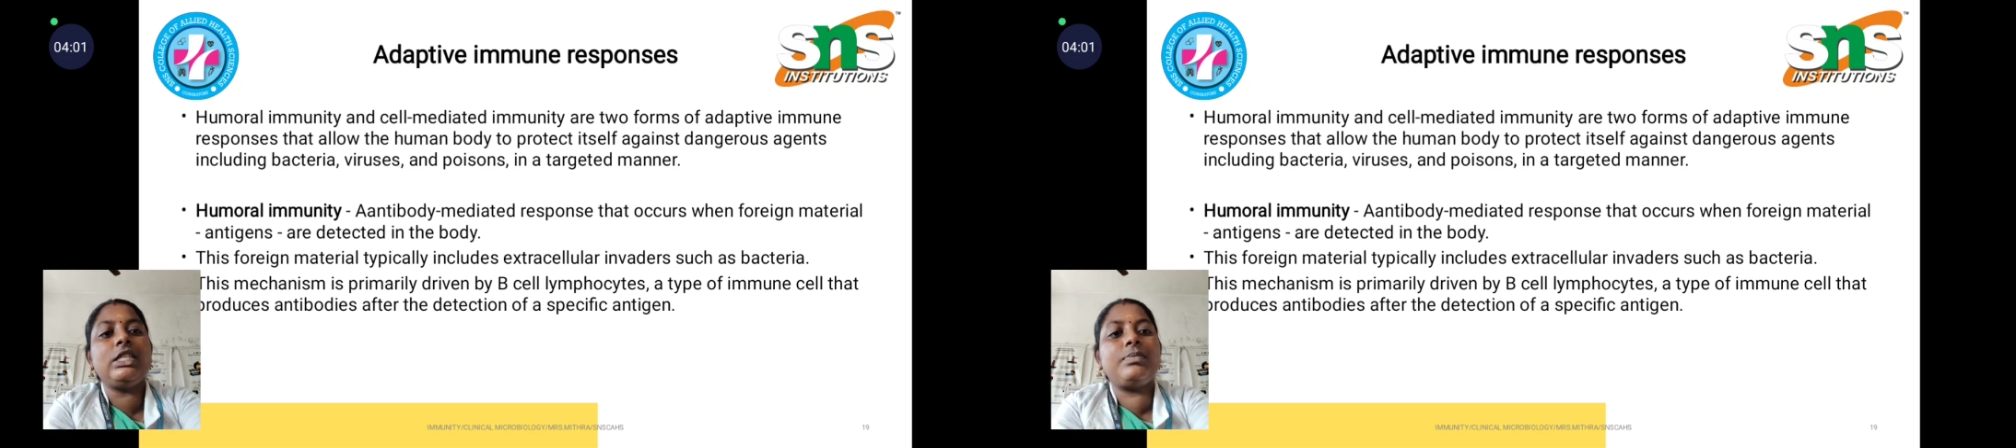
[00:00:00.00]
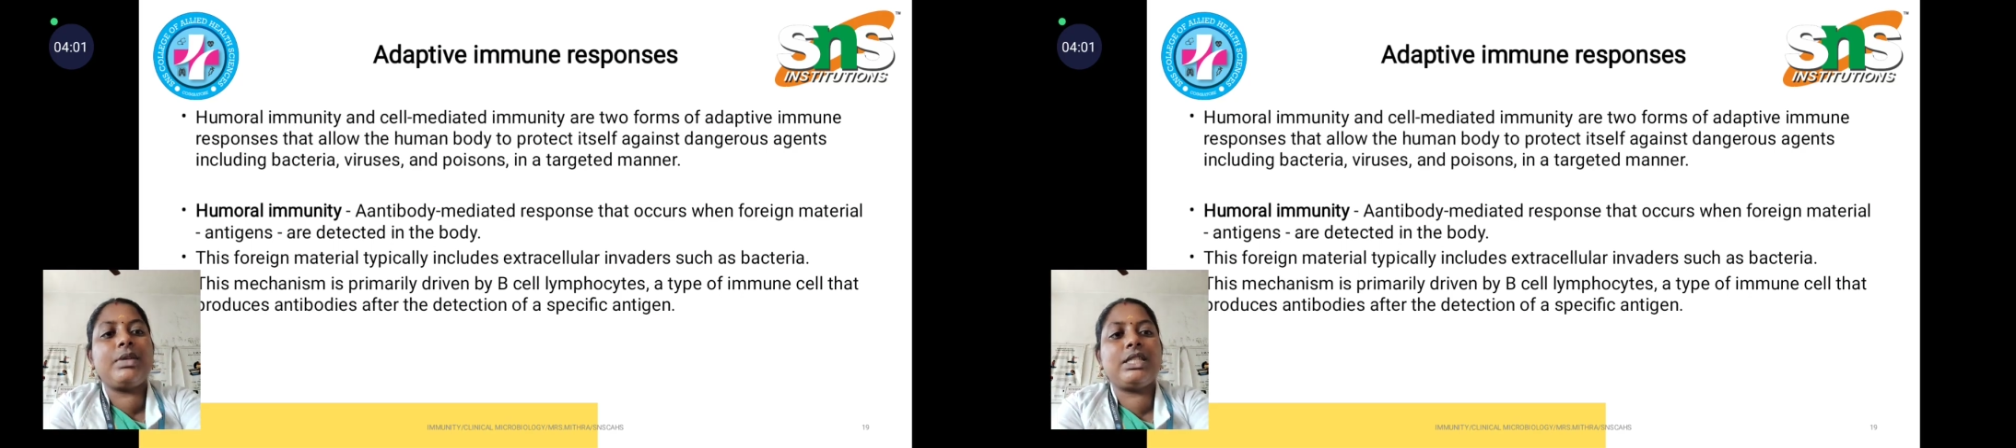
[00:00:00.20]

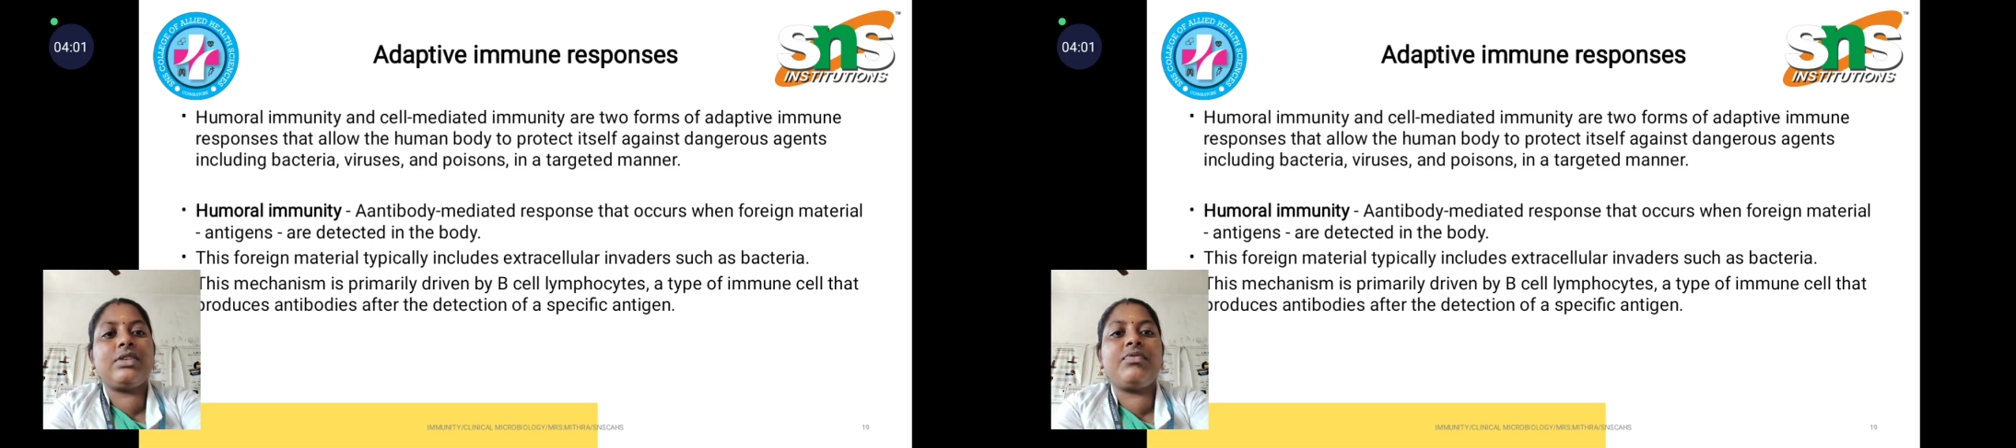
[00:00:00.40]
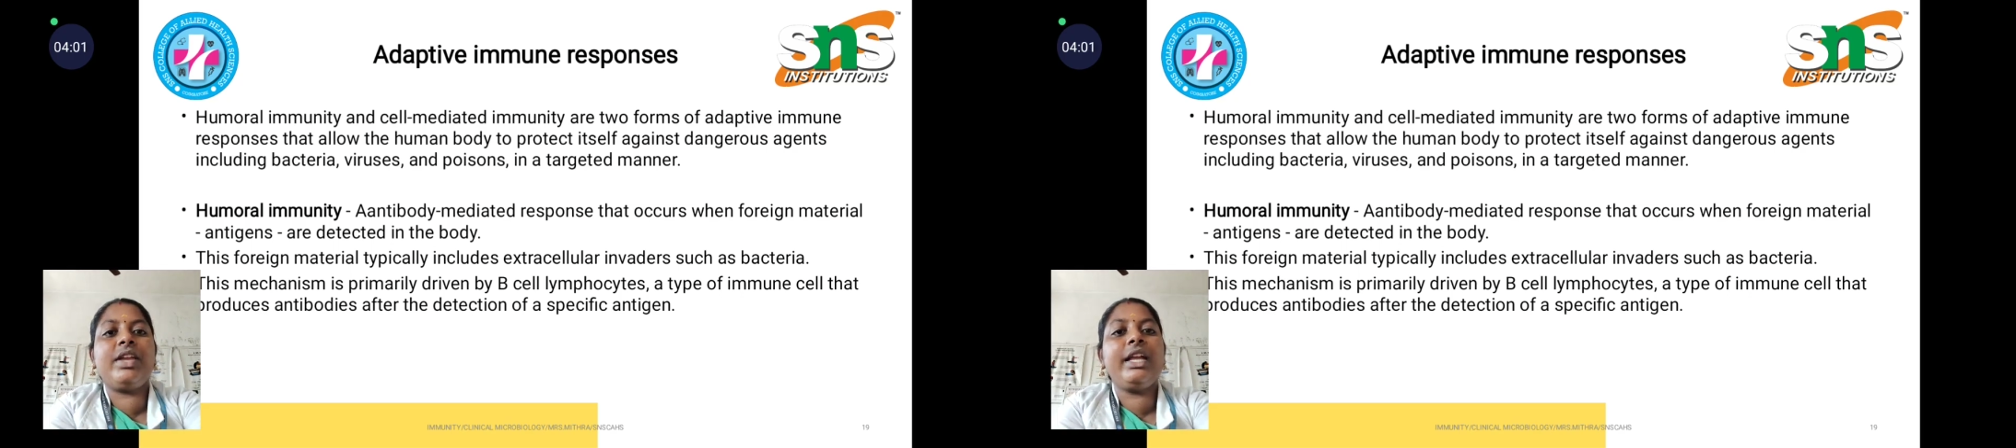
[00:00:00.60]

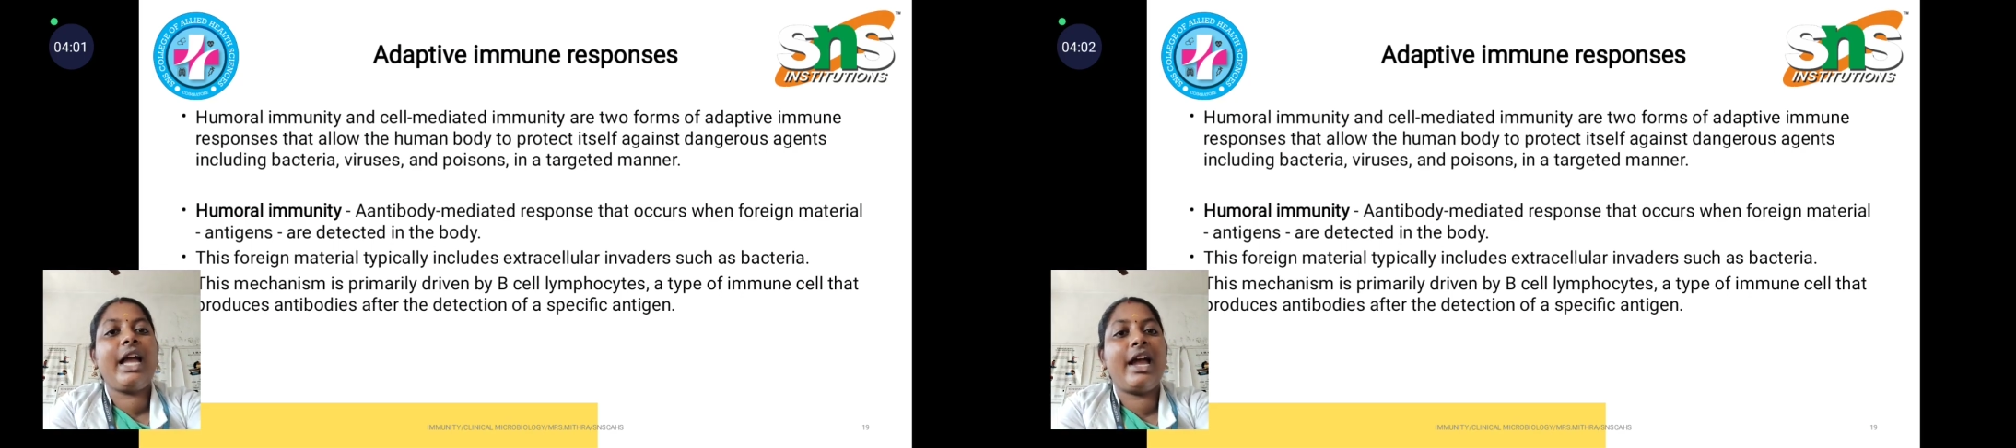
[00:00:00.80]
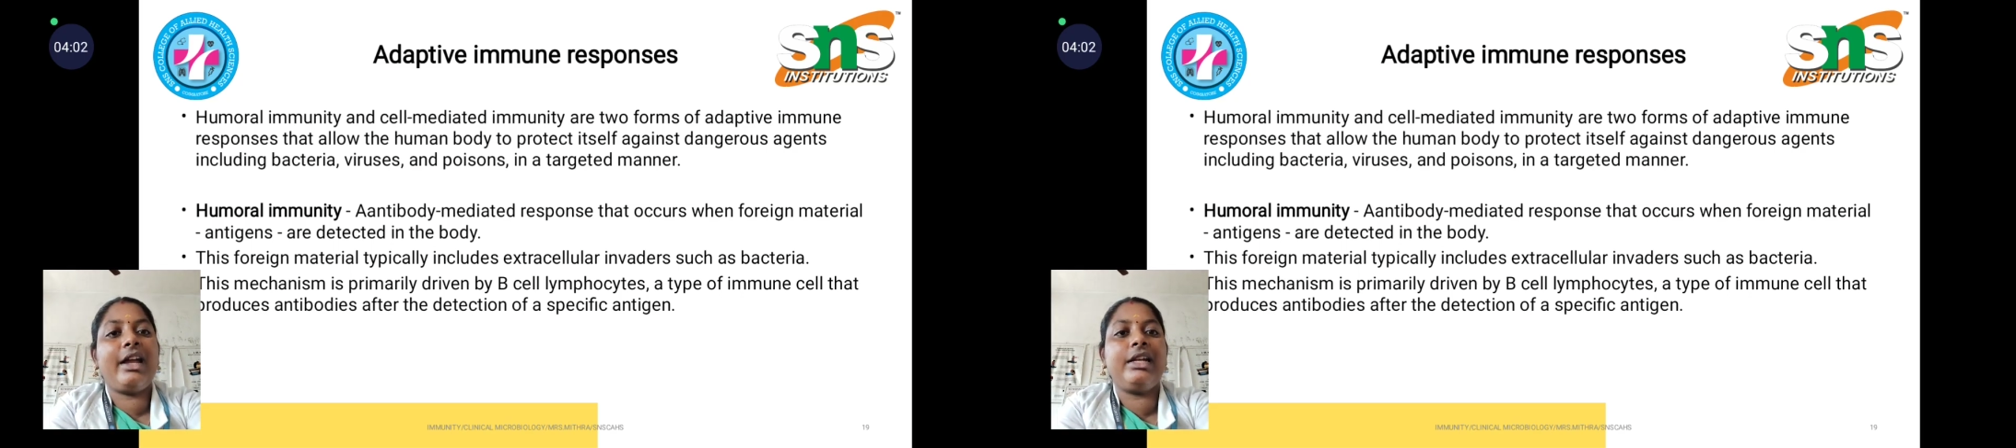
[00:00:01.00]
specific
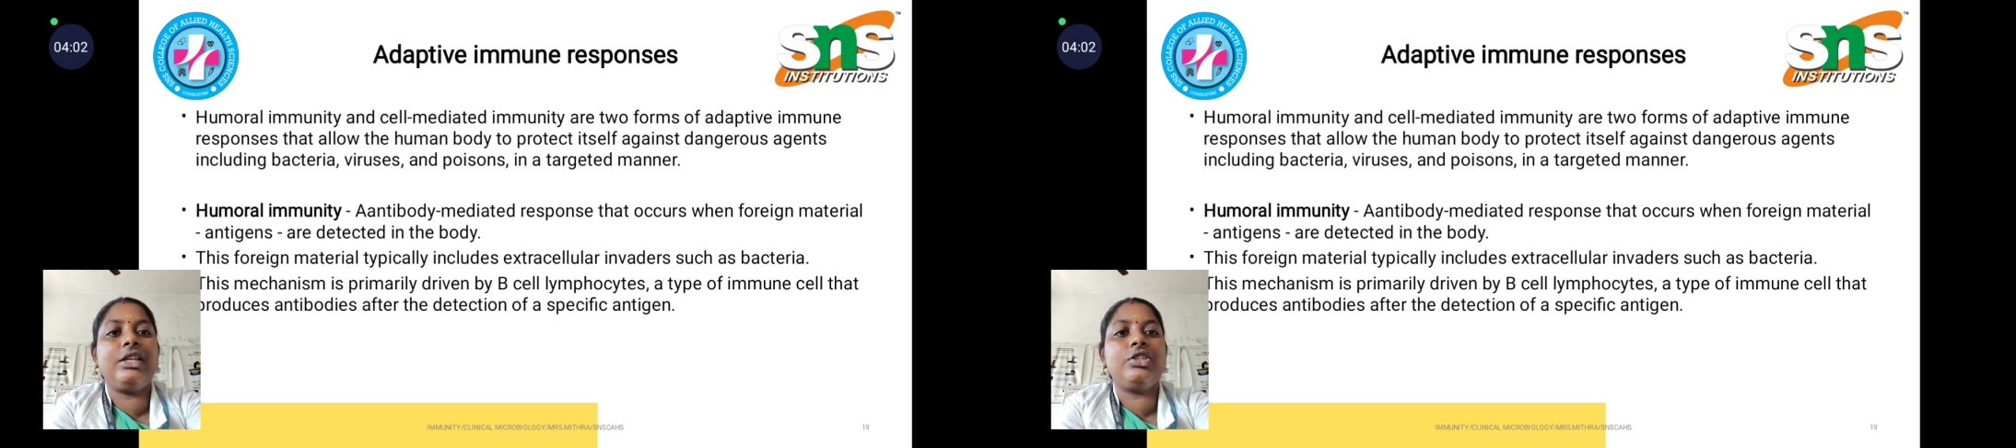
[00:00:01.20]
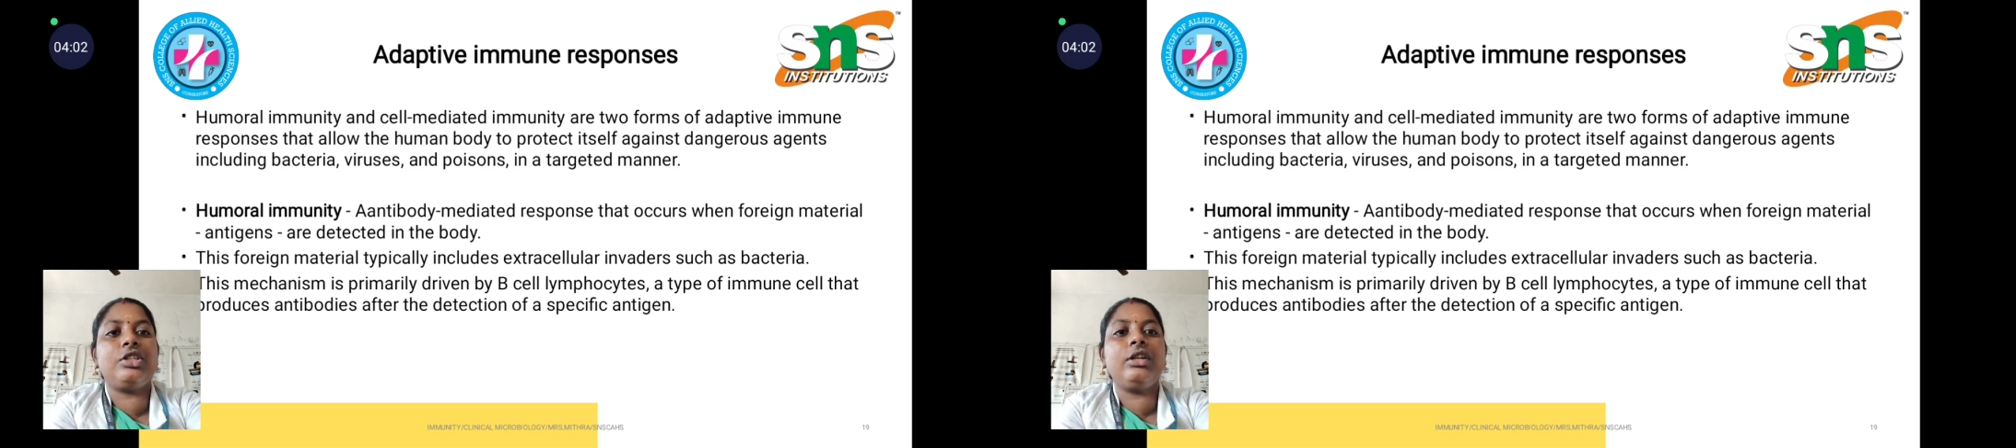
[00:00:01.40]

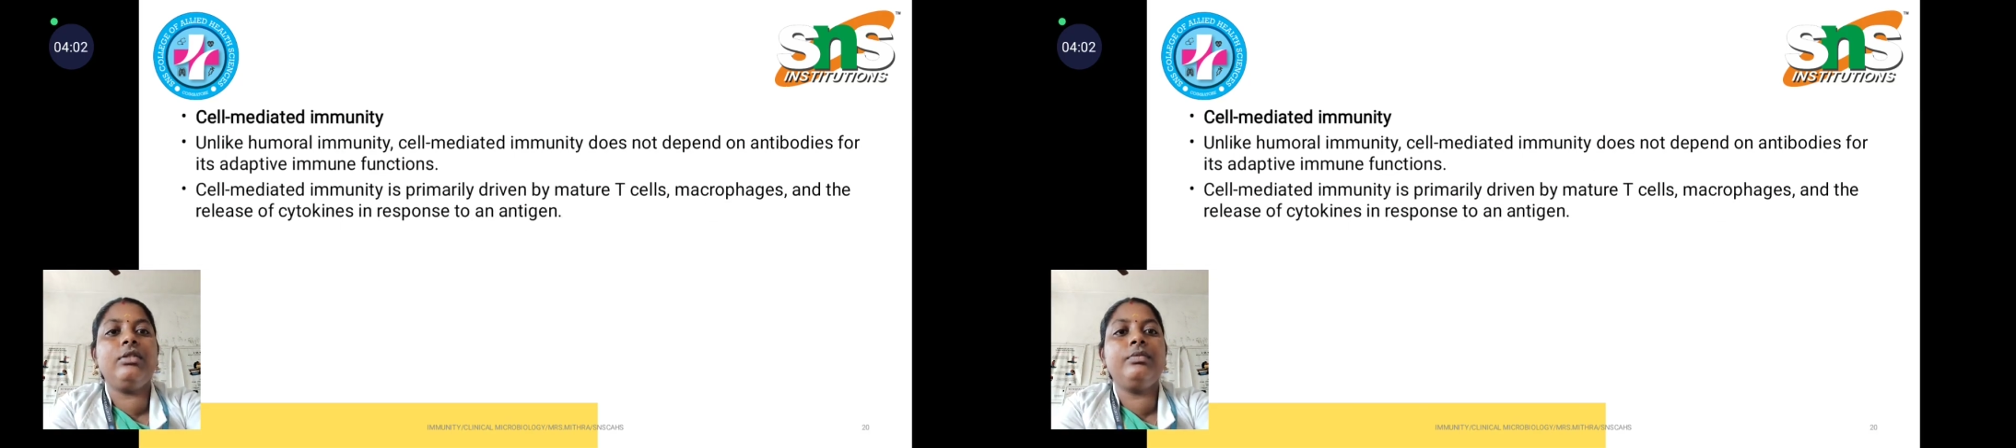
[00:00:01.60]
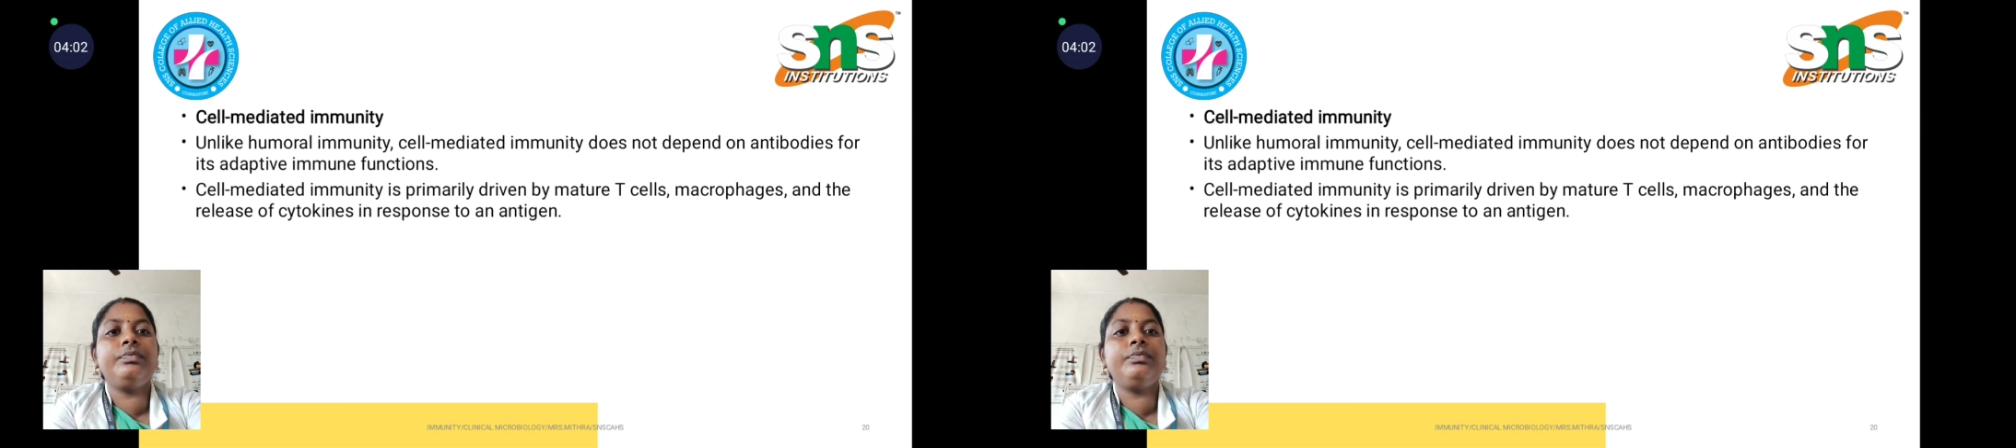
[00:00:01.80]
antigen.